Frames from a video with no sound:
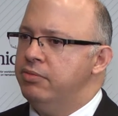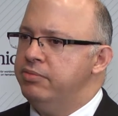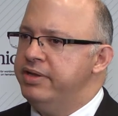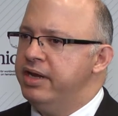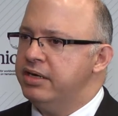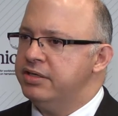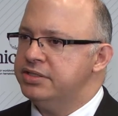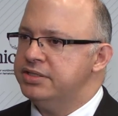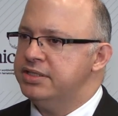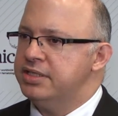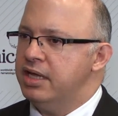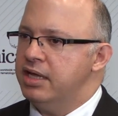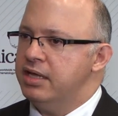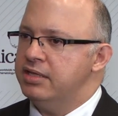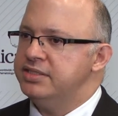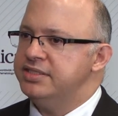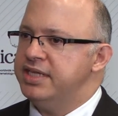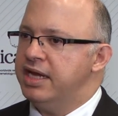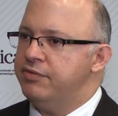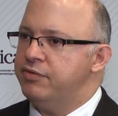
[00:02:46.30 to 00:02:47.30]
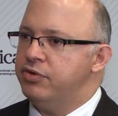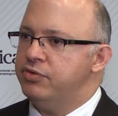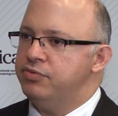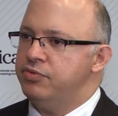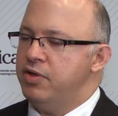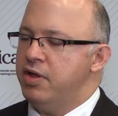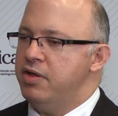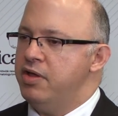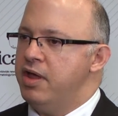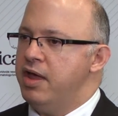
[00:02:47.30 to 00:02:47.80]
There's several
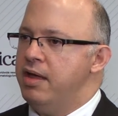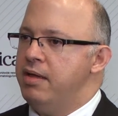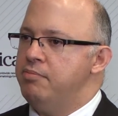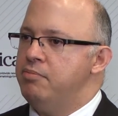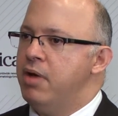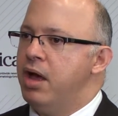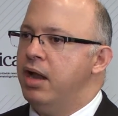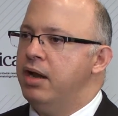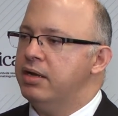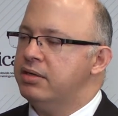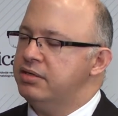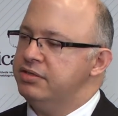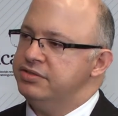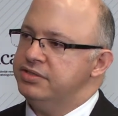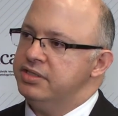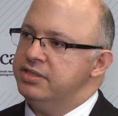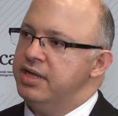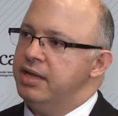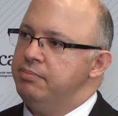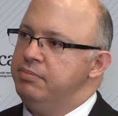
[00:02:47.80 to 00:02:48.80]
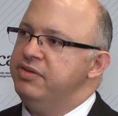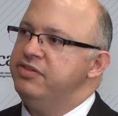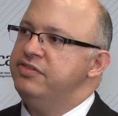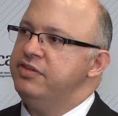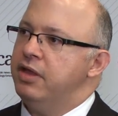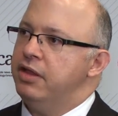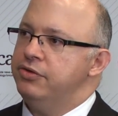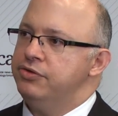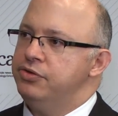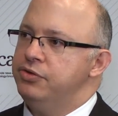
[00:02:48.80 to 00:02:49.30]
molecules on the
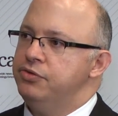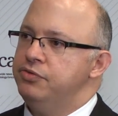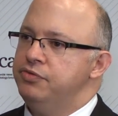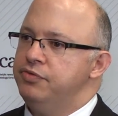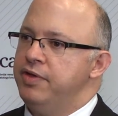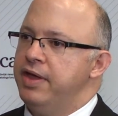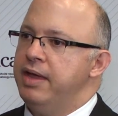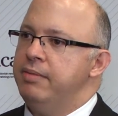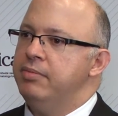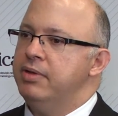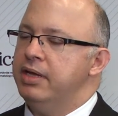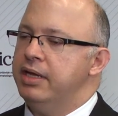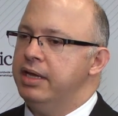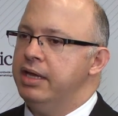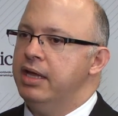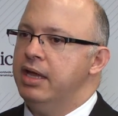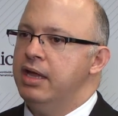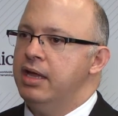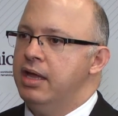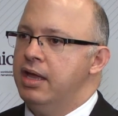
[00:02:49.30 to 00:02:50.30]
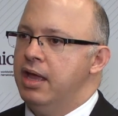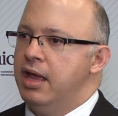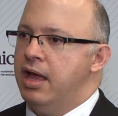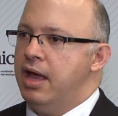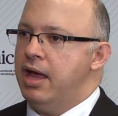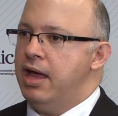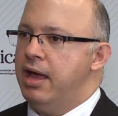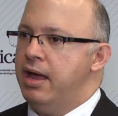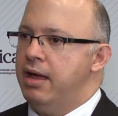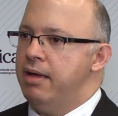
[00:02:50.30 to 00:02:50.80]
BCL2 family.
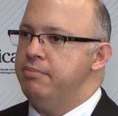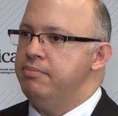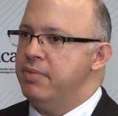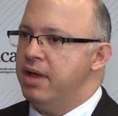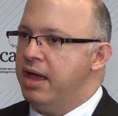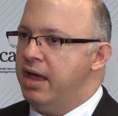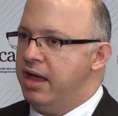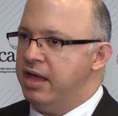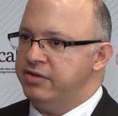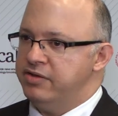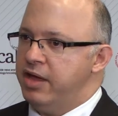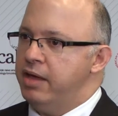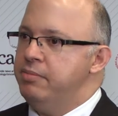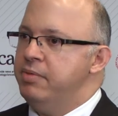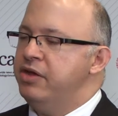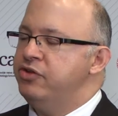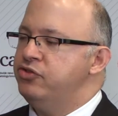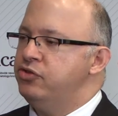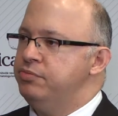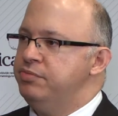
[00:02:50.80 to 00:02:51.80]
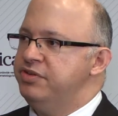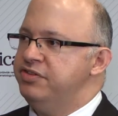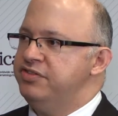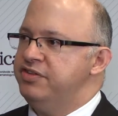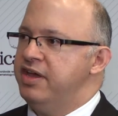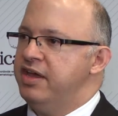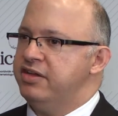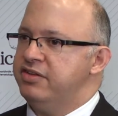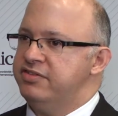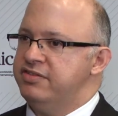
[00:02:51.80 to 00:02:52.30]
I mentioned
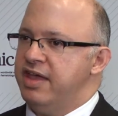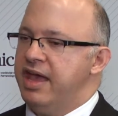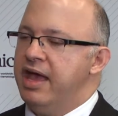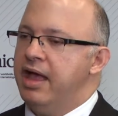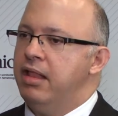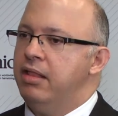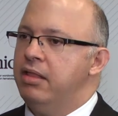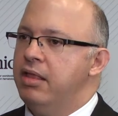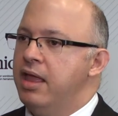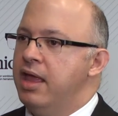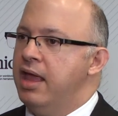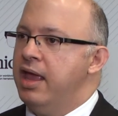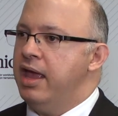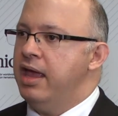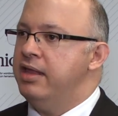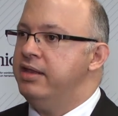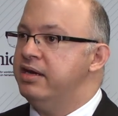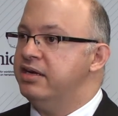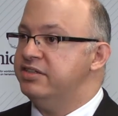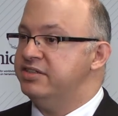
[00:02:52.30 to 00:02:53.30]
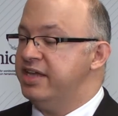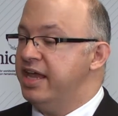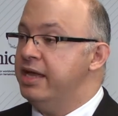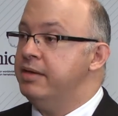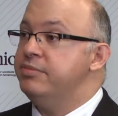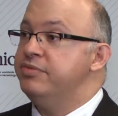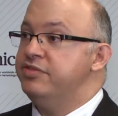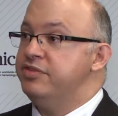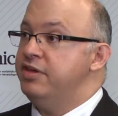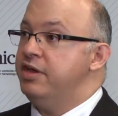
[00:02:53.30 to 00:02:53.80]
BCXL, and there's
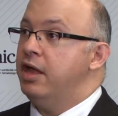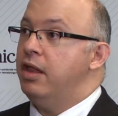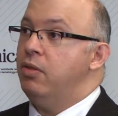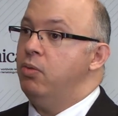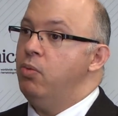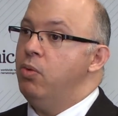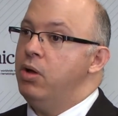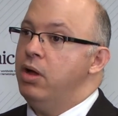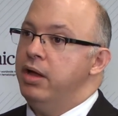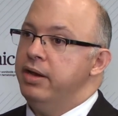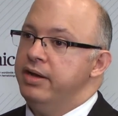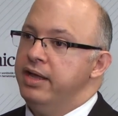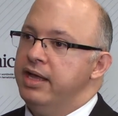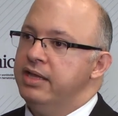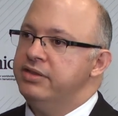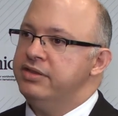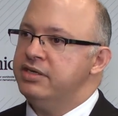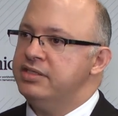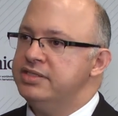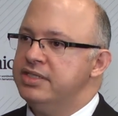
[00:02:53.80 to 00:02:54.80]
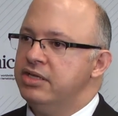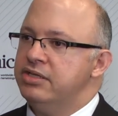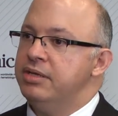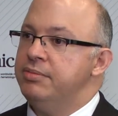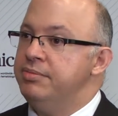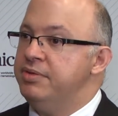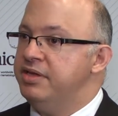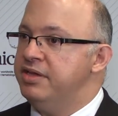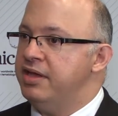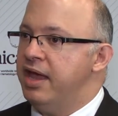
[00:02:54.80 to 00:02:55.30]
MCL1. And it turns out
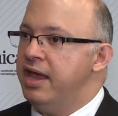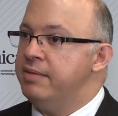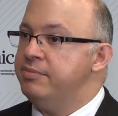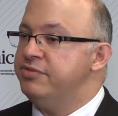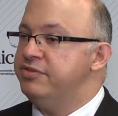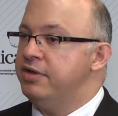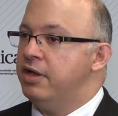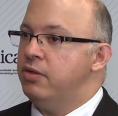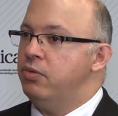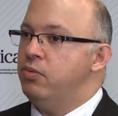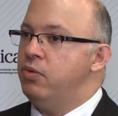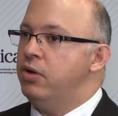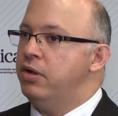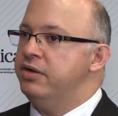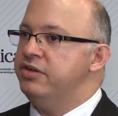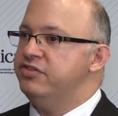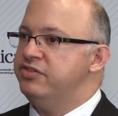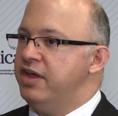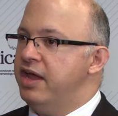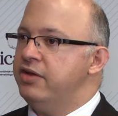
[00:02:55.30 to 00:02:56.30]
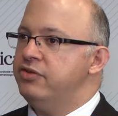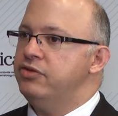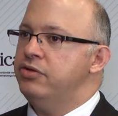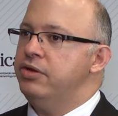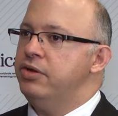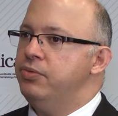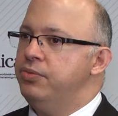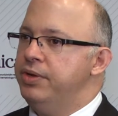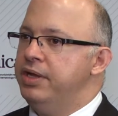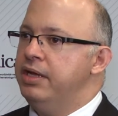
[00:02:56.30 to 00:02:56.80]
the MCL1 is
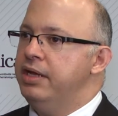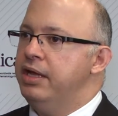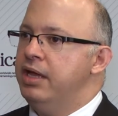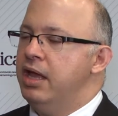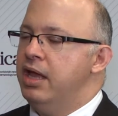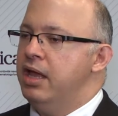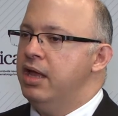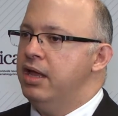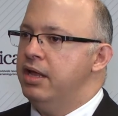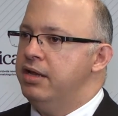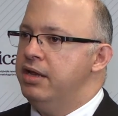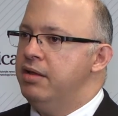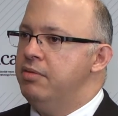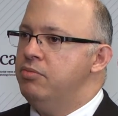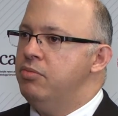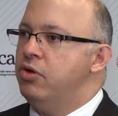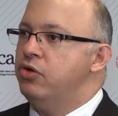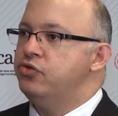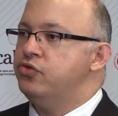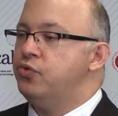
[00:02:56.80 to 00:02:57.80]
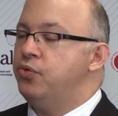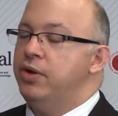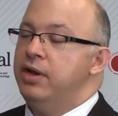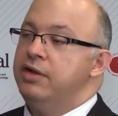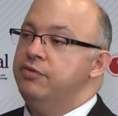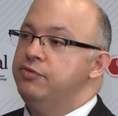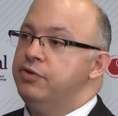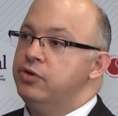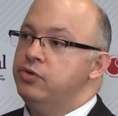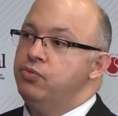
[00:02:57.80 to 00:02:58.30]
actually really the most
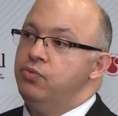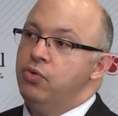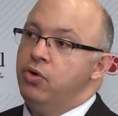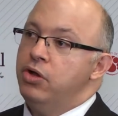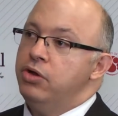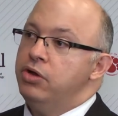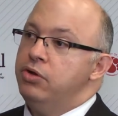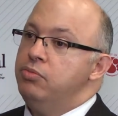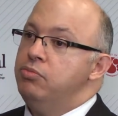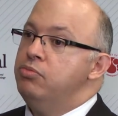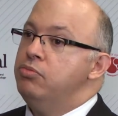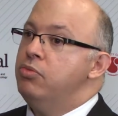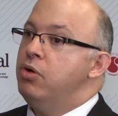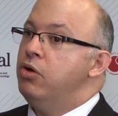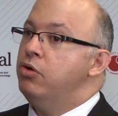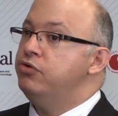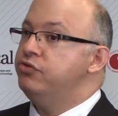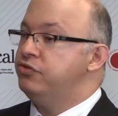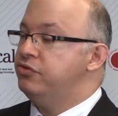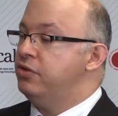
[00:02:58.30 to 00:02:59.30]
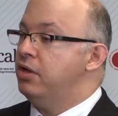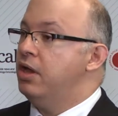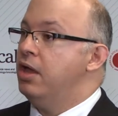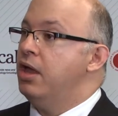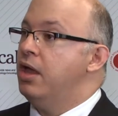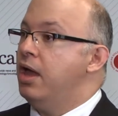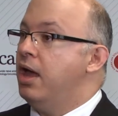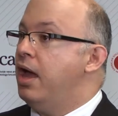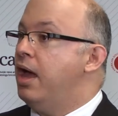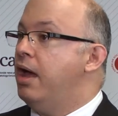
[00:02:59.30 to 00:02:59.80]
relevant one in most
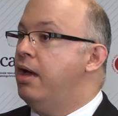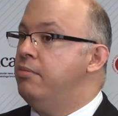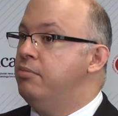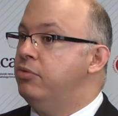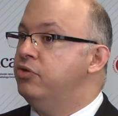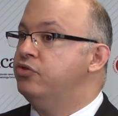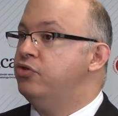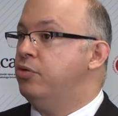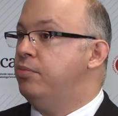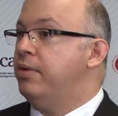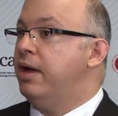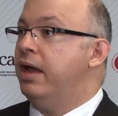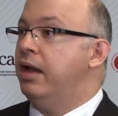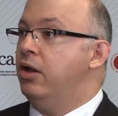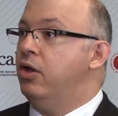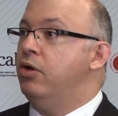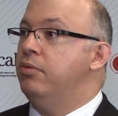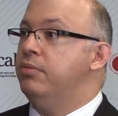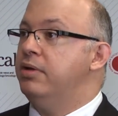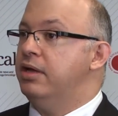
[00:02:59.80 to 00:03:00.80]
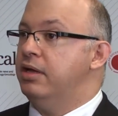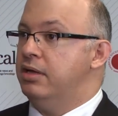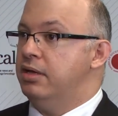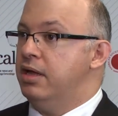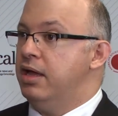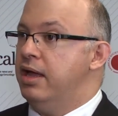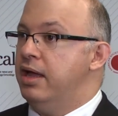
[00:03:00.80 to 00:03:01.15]
multiple myeloma